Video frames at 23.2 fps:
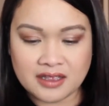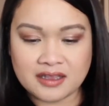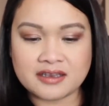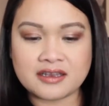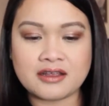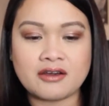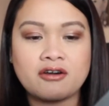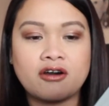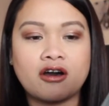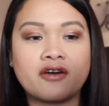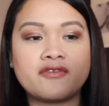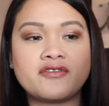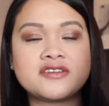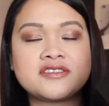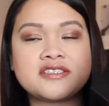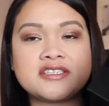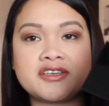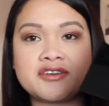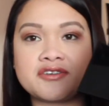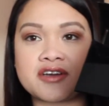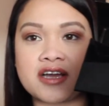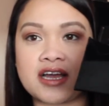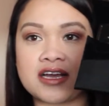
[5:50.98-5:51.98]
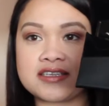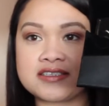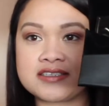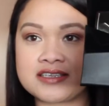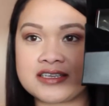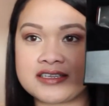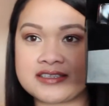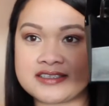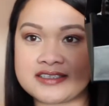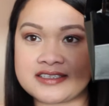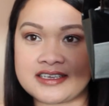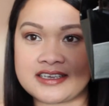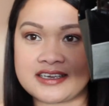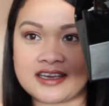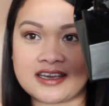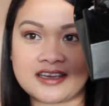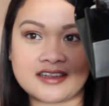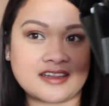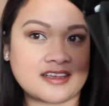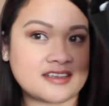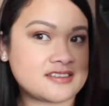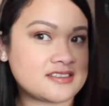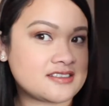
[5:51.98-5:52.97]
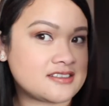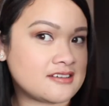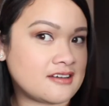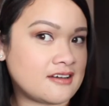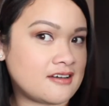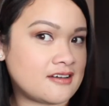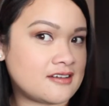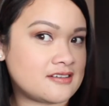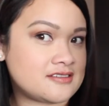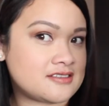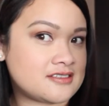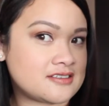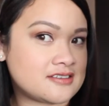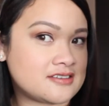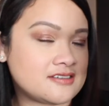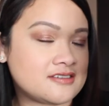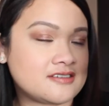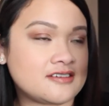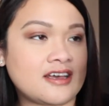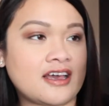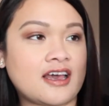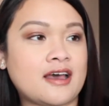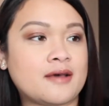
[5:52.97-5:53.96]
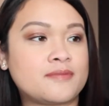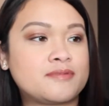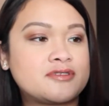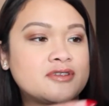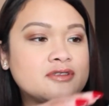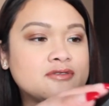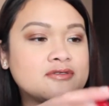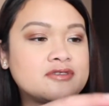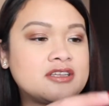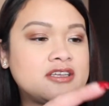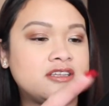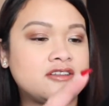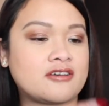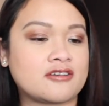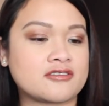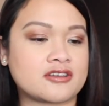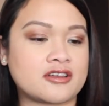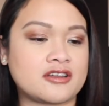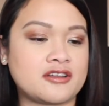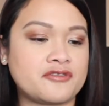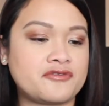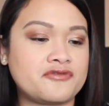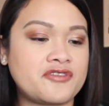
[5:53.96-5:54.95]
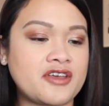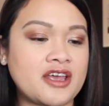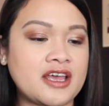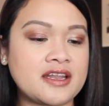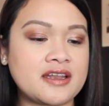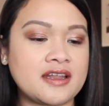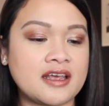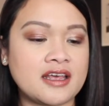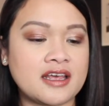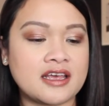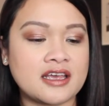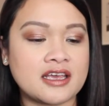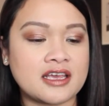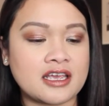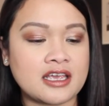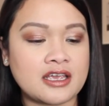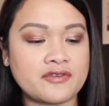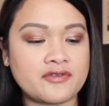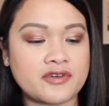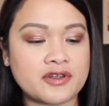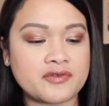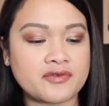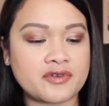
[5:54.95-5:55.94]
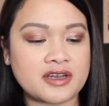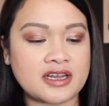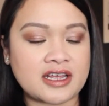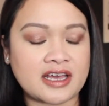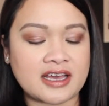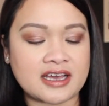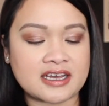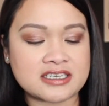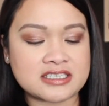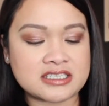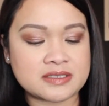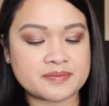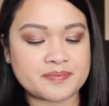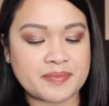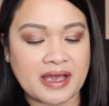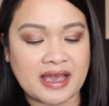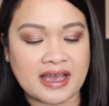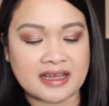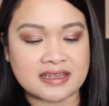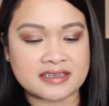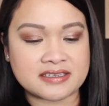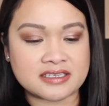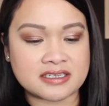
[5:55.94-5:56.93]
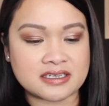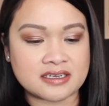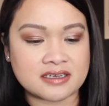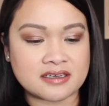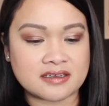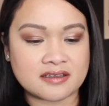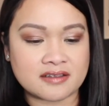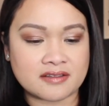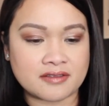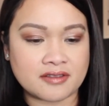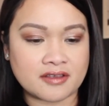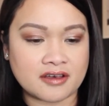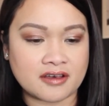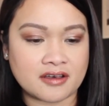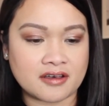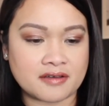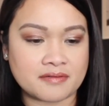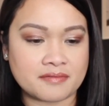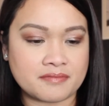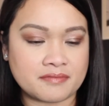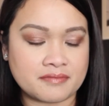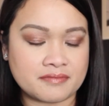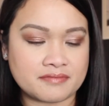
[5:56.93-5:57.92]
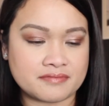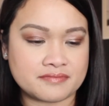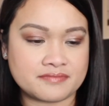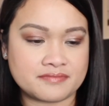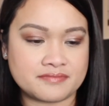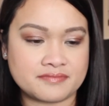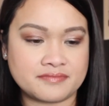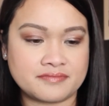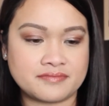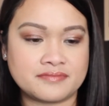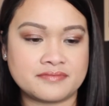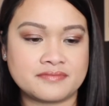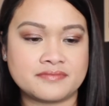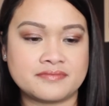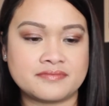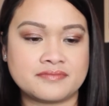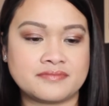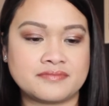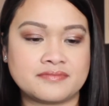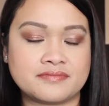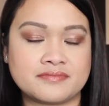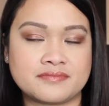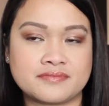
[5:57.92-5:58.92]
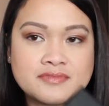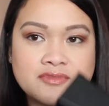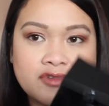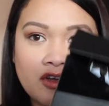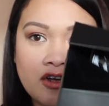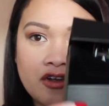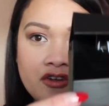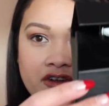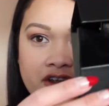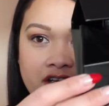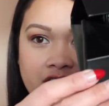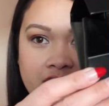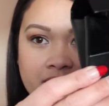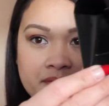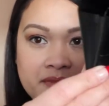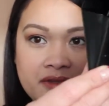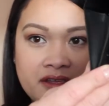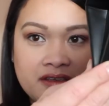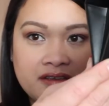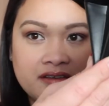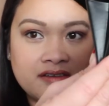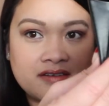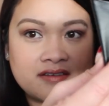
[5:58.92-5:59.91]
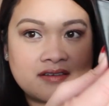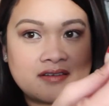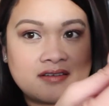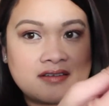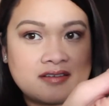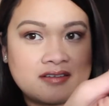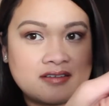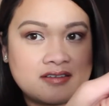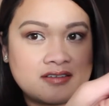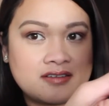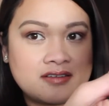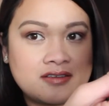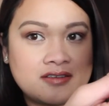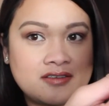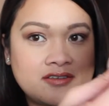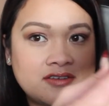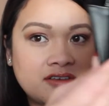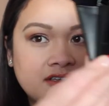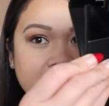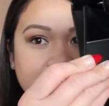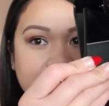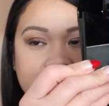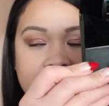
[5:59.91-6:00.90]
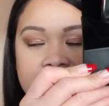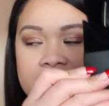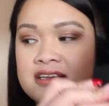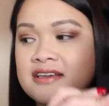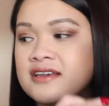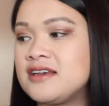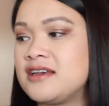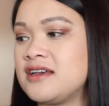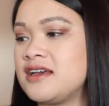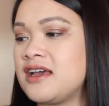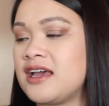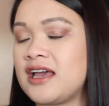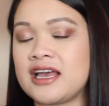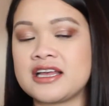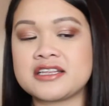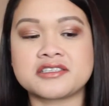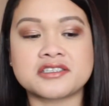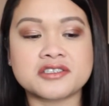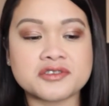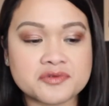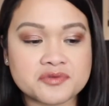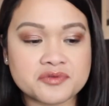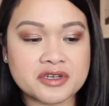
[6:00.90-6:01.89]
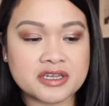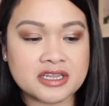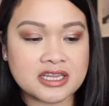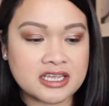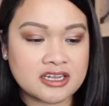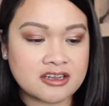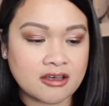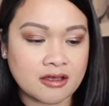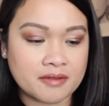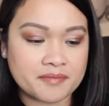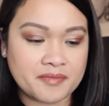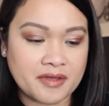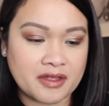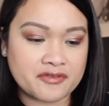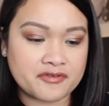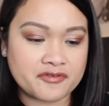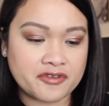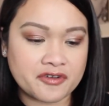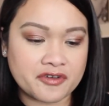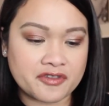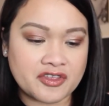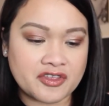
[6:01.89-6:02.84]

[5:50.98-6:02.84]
now obviously you guys can see it is not absolutely not gonna fit even when I expand the origami you can see it's really not meant for